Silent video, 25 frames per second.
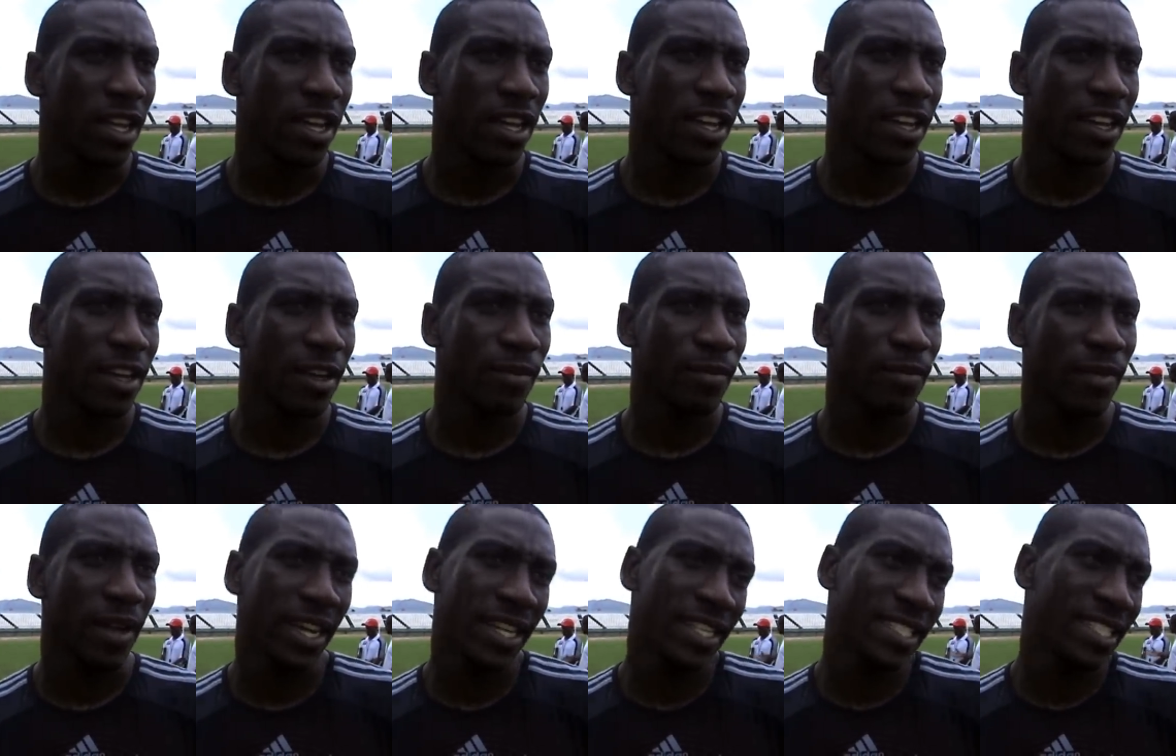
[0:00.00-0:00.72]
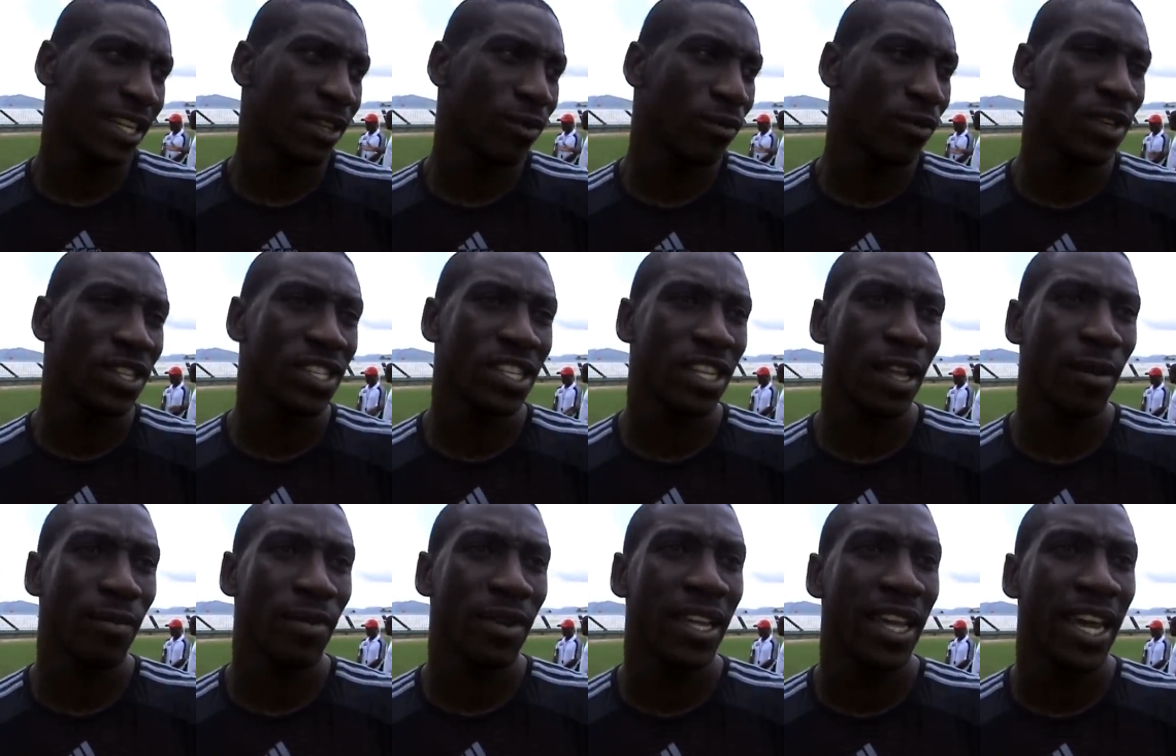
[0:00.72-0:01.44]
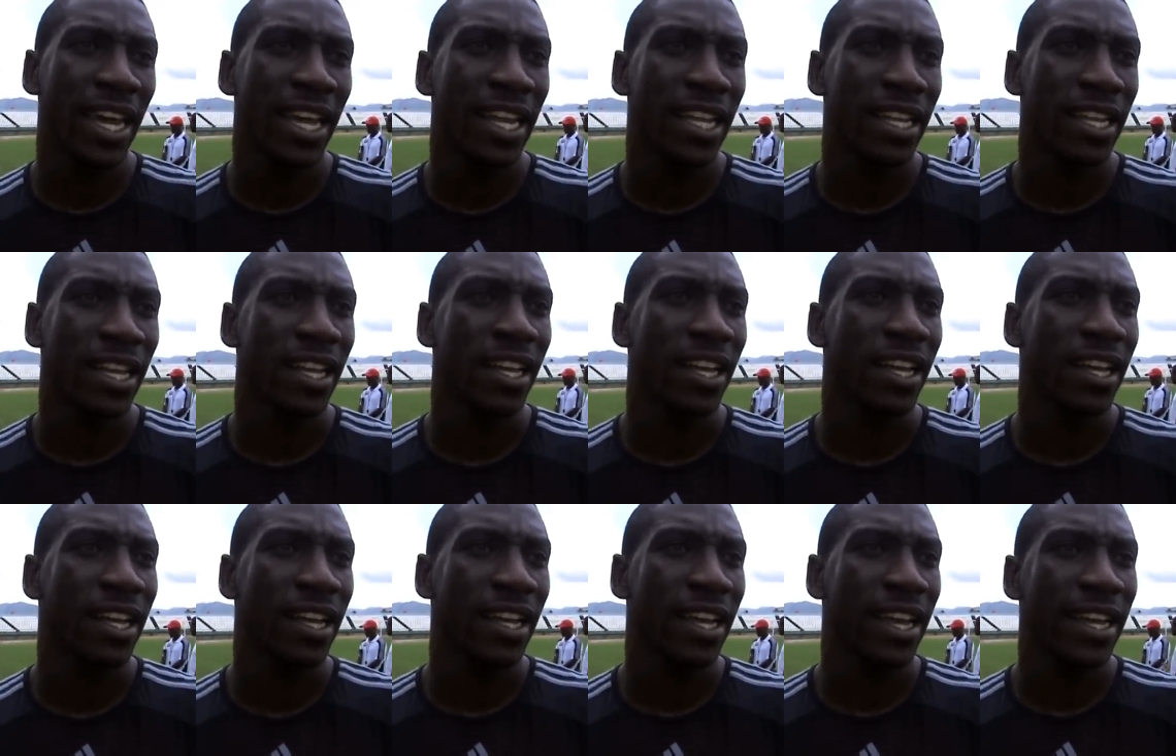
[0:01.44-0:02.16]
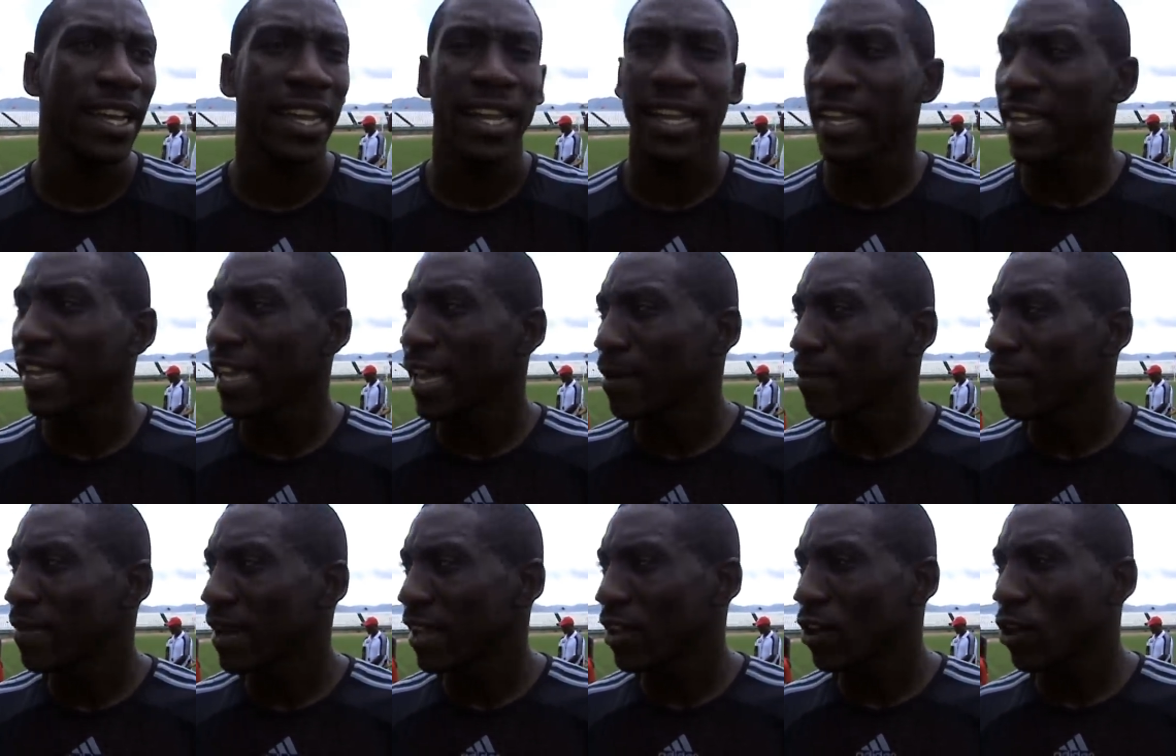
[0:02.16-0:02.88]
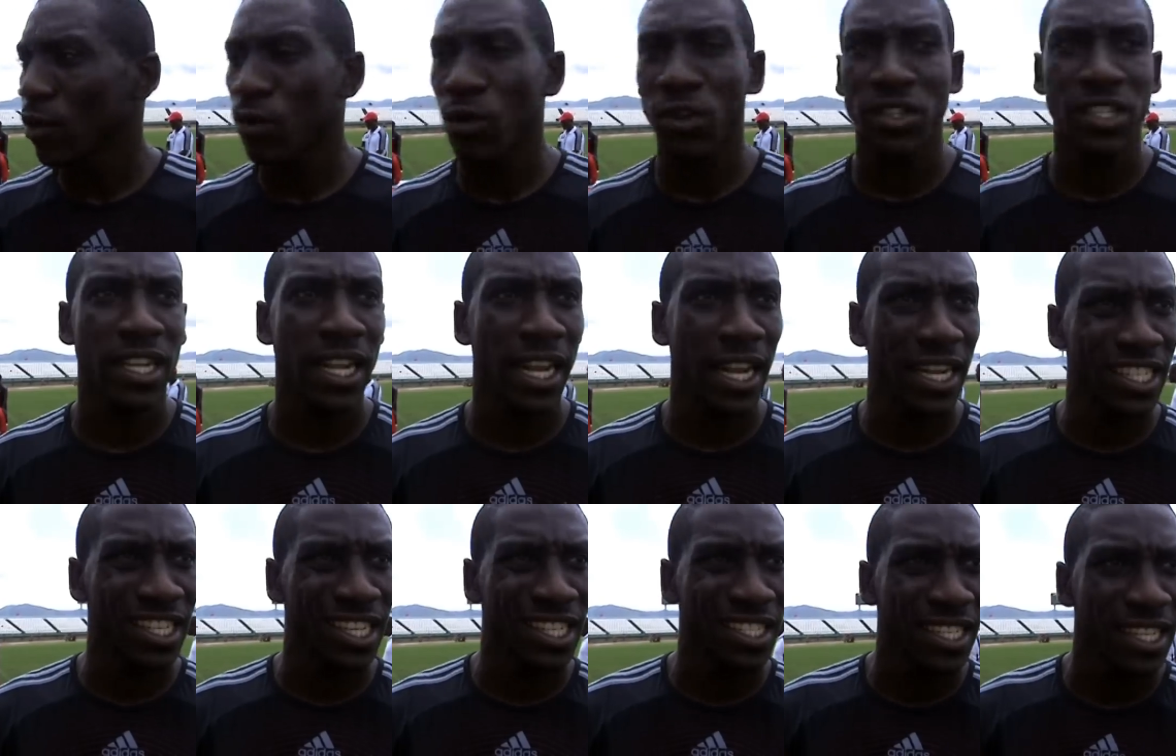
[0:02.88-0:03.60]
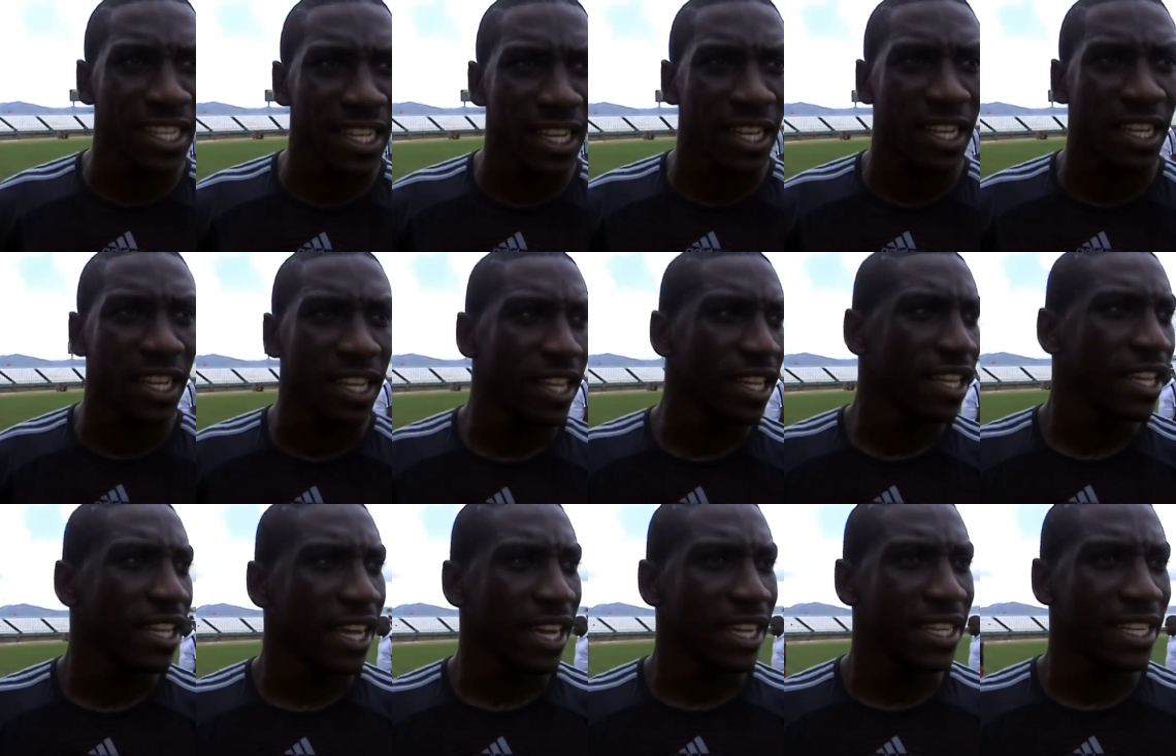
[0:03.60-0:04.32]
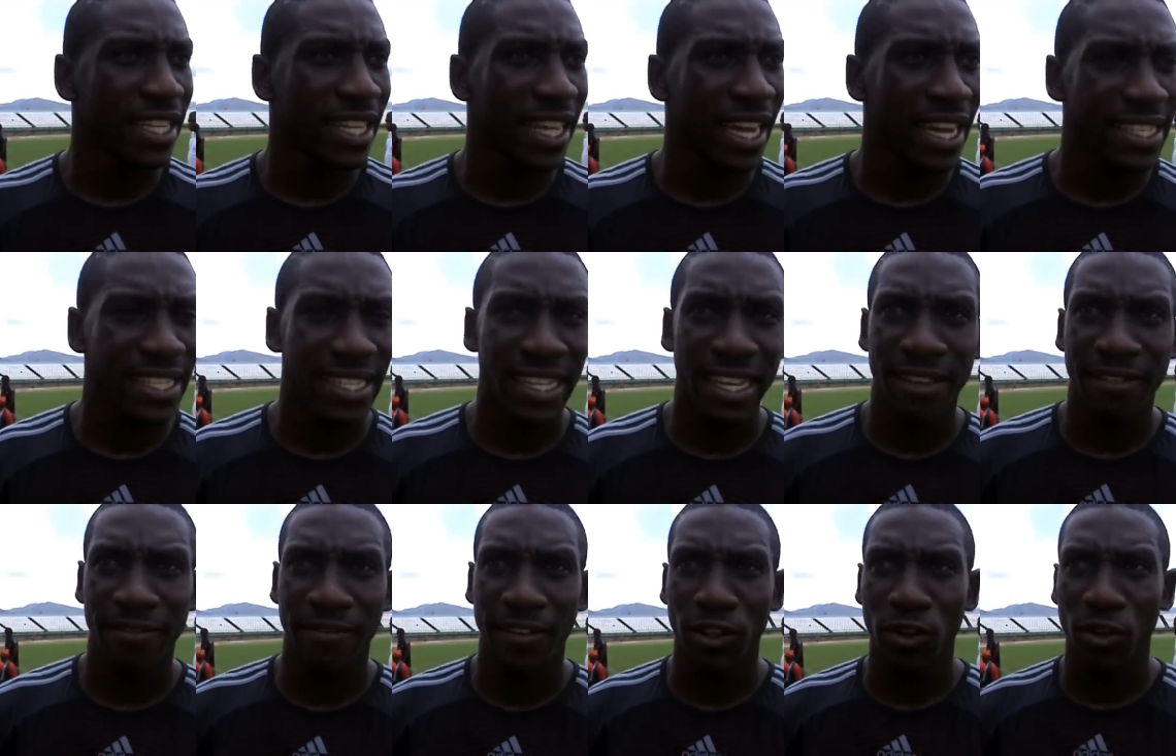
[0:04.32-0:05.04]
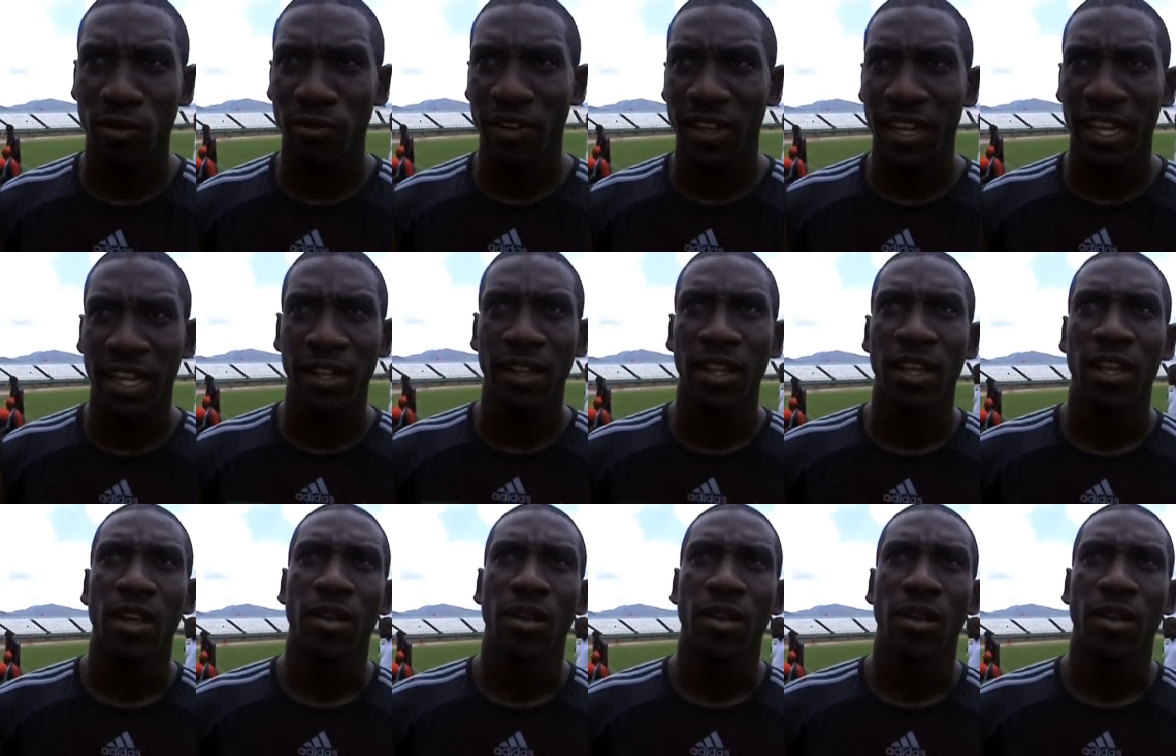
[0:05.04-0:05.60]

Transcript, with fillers: Um, I think we should be getting a, a kind of camp like how we was in Argentina and the guys get fit off for that.